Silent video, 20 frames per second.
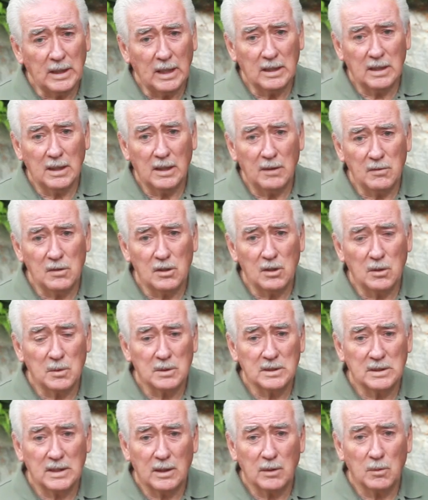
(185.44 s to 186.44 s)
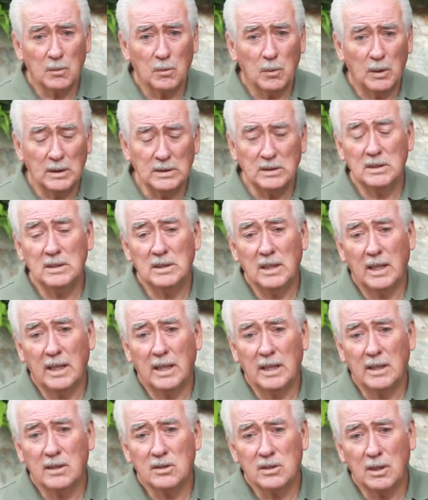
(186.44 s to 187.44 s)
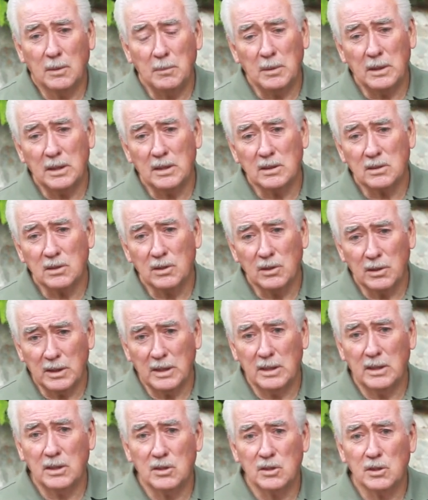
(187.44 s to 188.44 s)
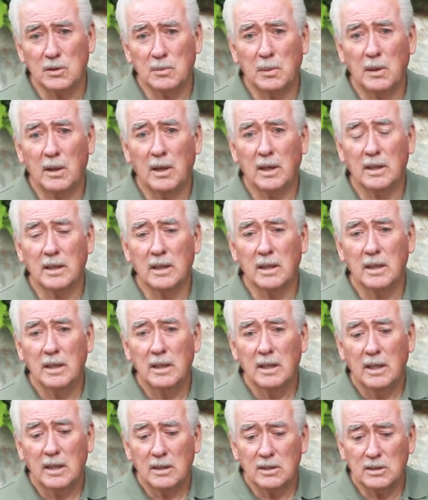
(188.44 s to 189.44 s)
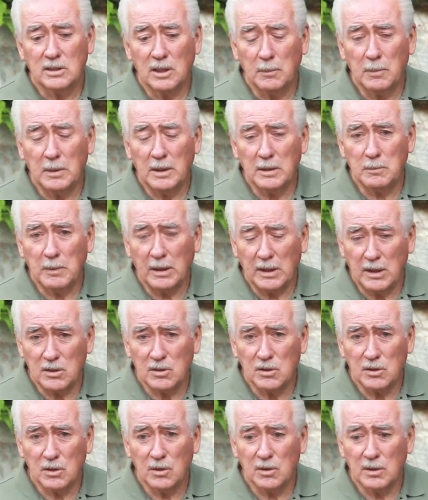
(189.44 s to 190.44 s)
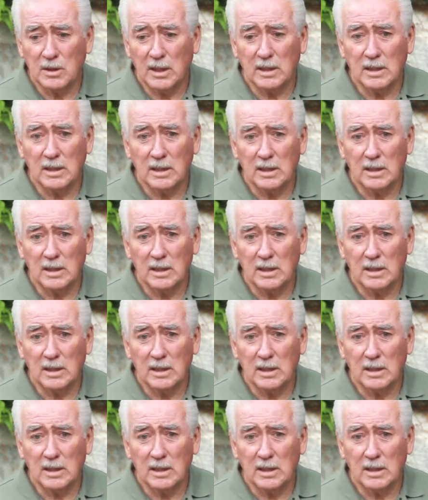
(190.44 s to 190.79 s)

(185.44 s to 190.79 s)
that gives you is that once a day, somebody is looking at your pond. Somebody's making sure that